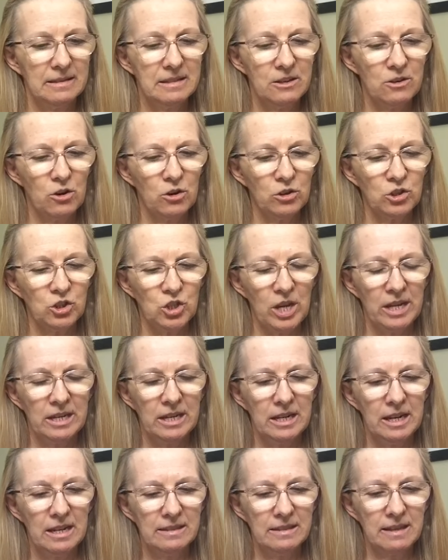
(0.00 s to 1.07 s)
Zero
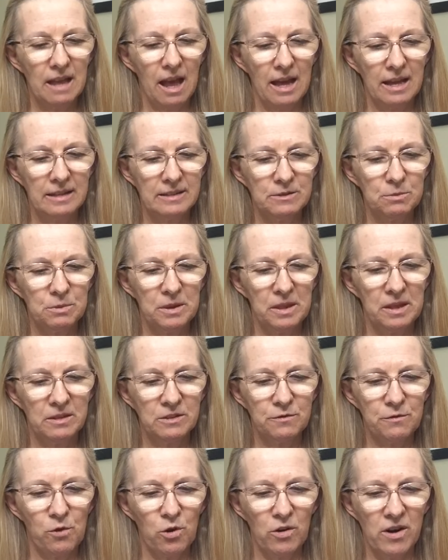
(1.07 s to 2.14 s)
shaded his eyes with his
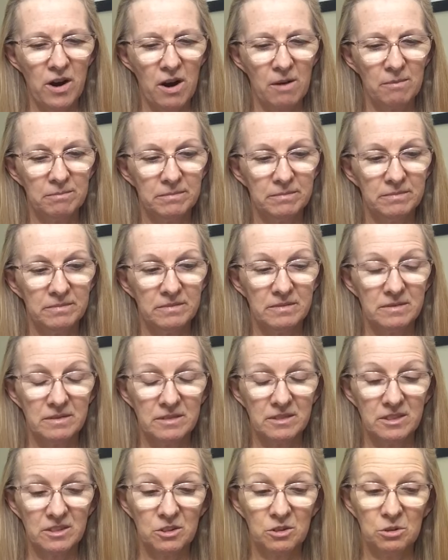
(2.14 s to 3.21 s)
forearm
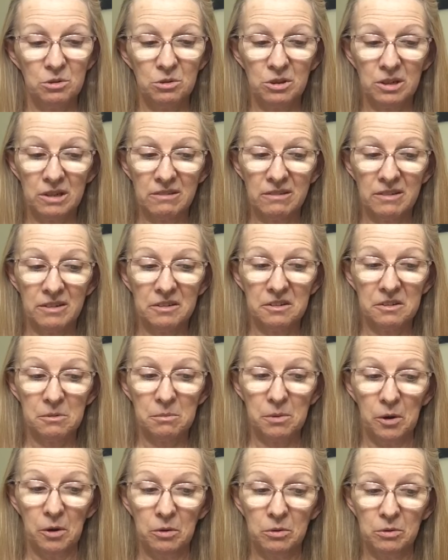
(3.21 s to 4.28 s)
cooler under the
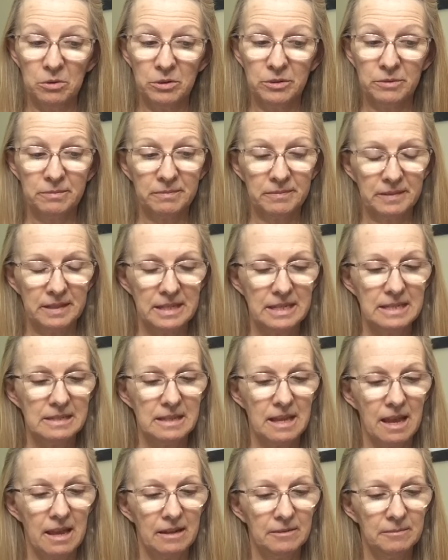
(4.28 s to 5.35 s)
boat, he
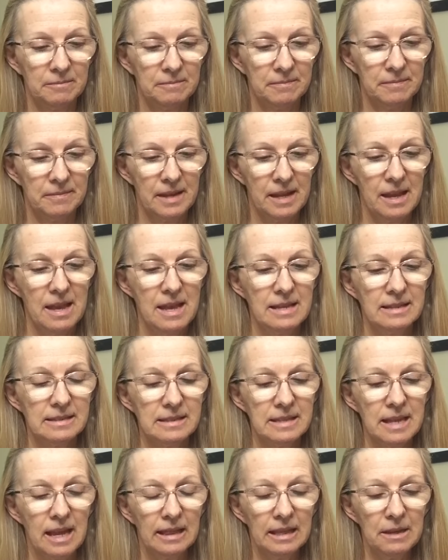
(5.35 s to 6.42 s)
said.
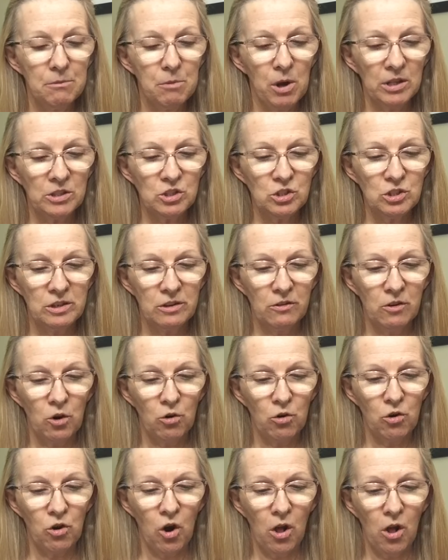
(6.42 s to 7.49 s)
Stanley watched Zero
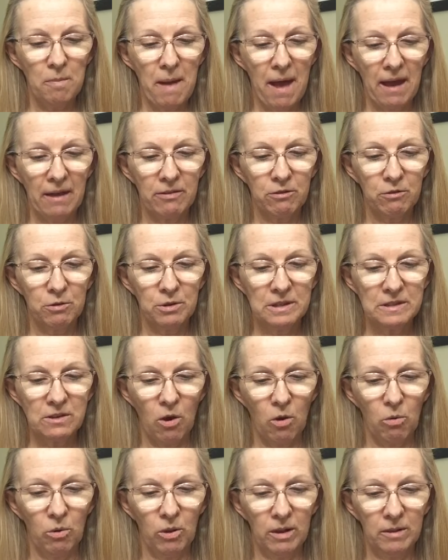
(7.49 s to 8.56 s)
crawl back through his
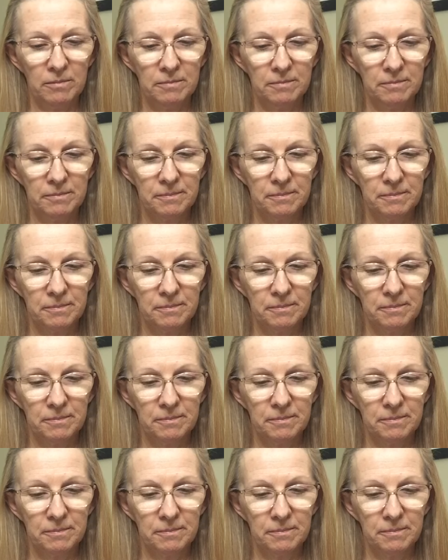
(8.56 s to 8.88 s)
hole.